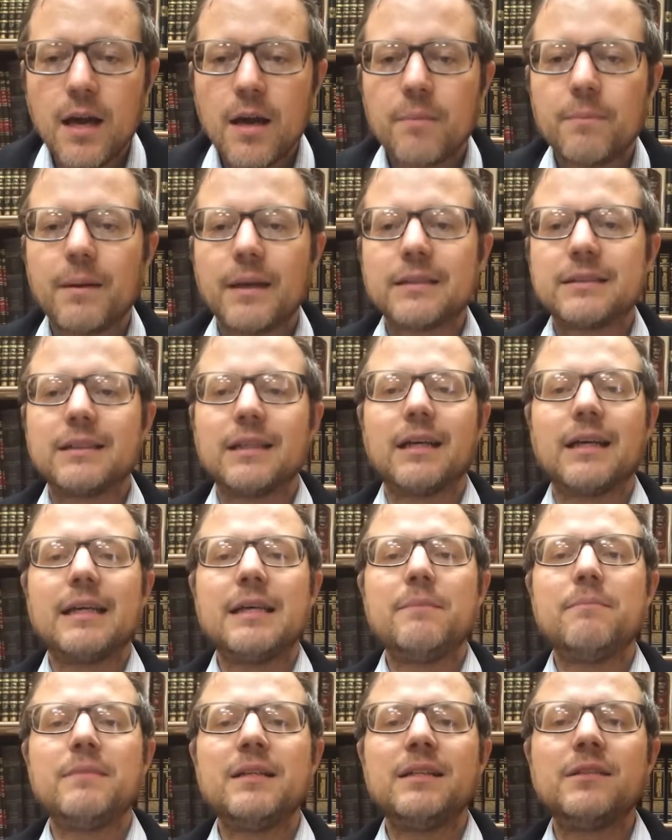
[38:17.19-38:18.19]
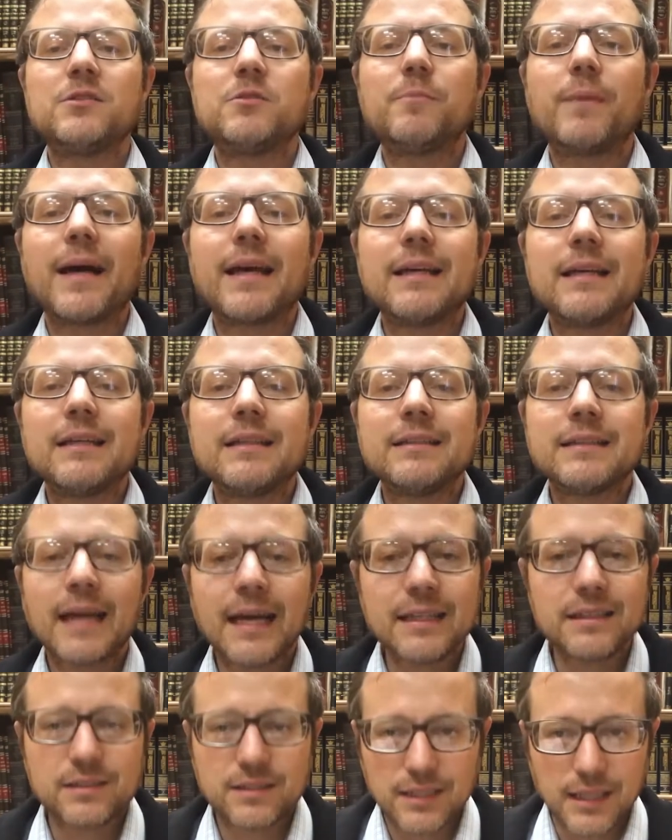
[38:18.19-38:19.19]
But he means by
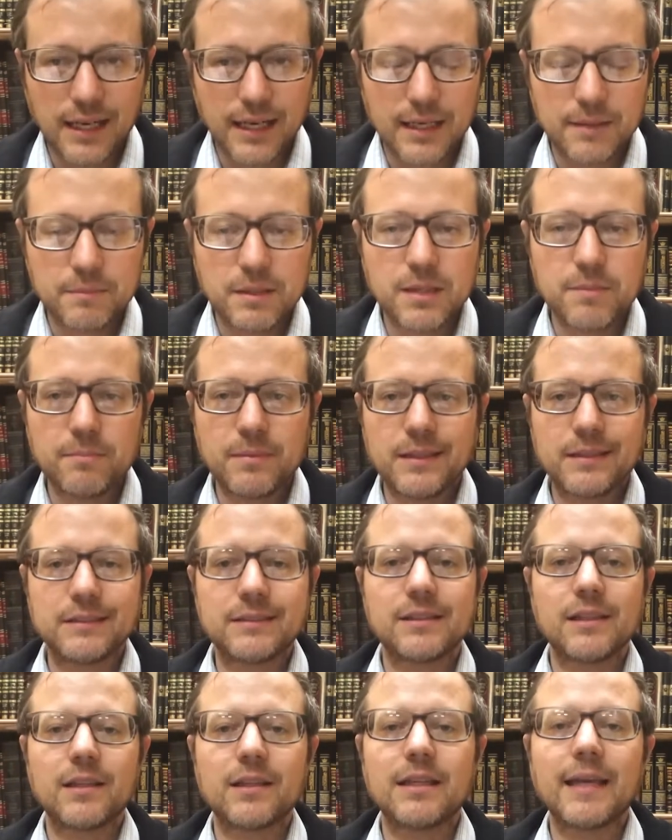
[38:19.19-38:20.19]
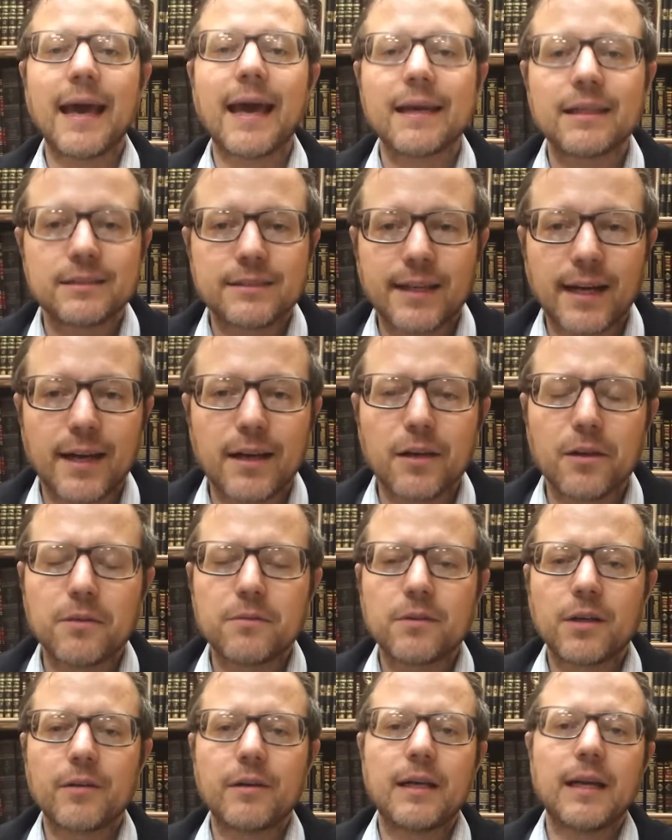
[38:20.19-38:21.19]
nighttime, he means the exile.
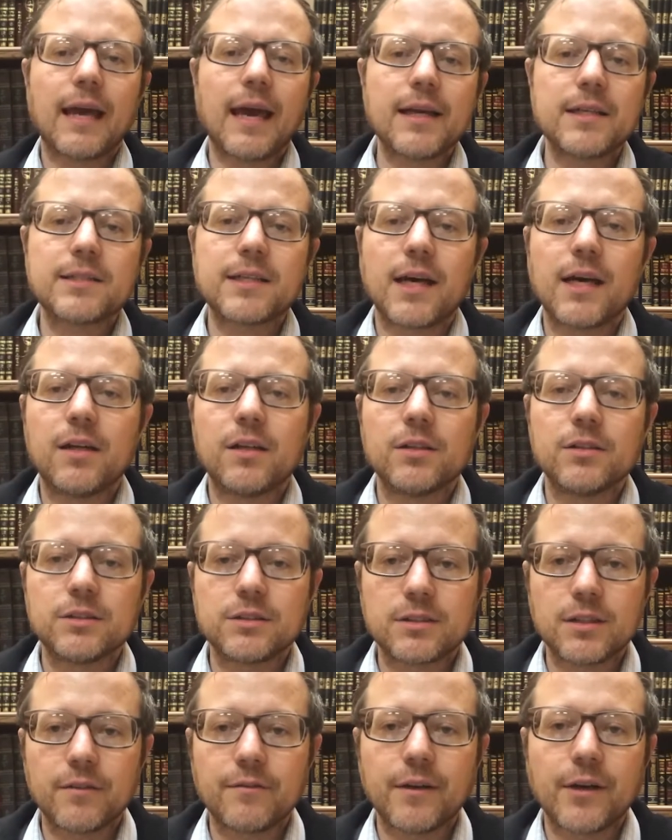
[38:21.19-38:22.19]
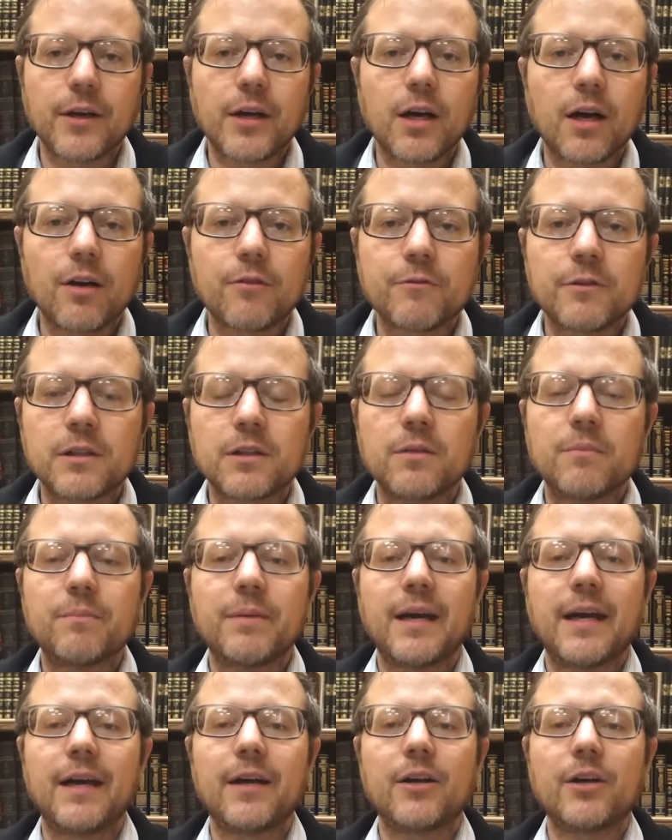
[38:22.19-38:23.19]
All right, exile is very often
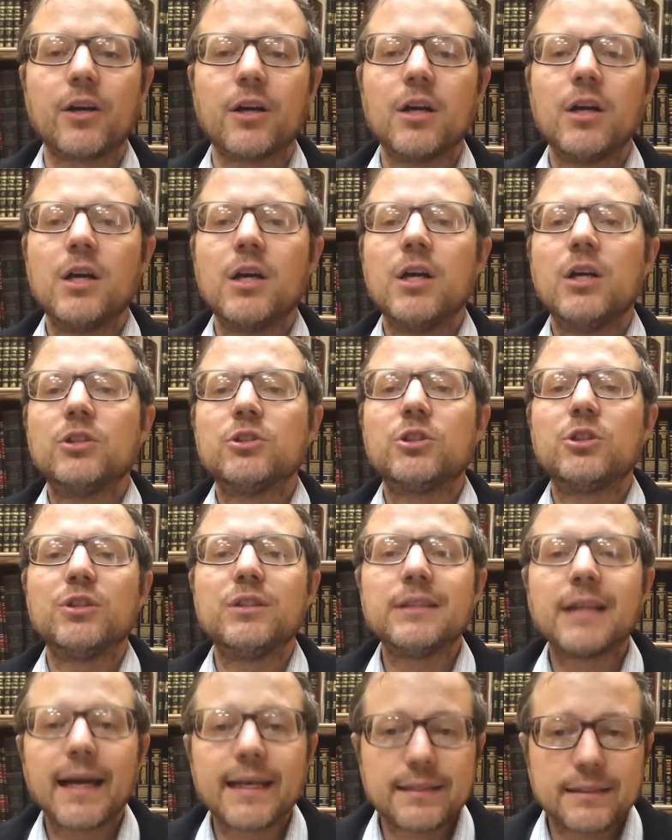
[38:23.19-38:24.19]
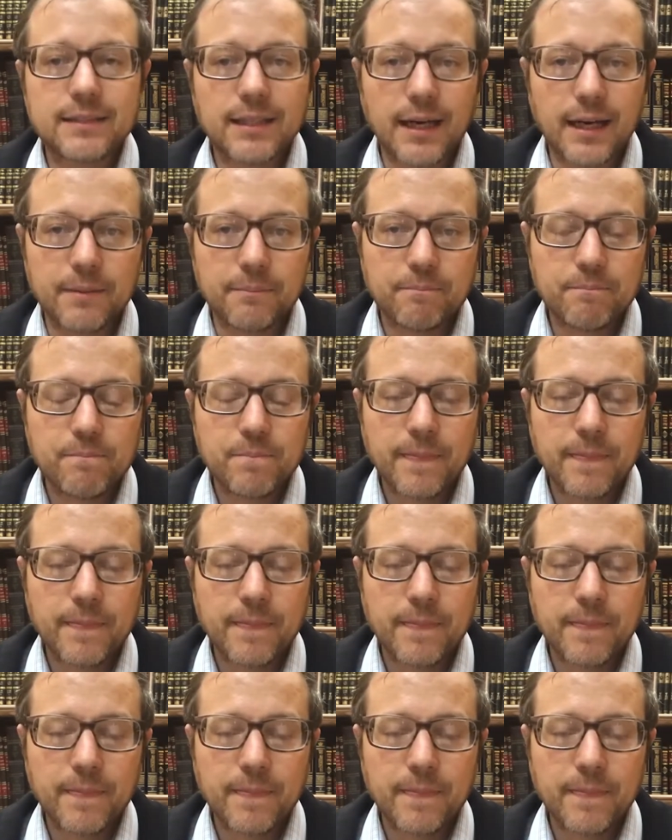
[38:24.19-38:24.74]
compared to nighttime.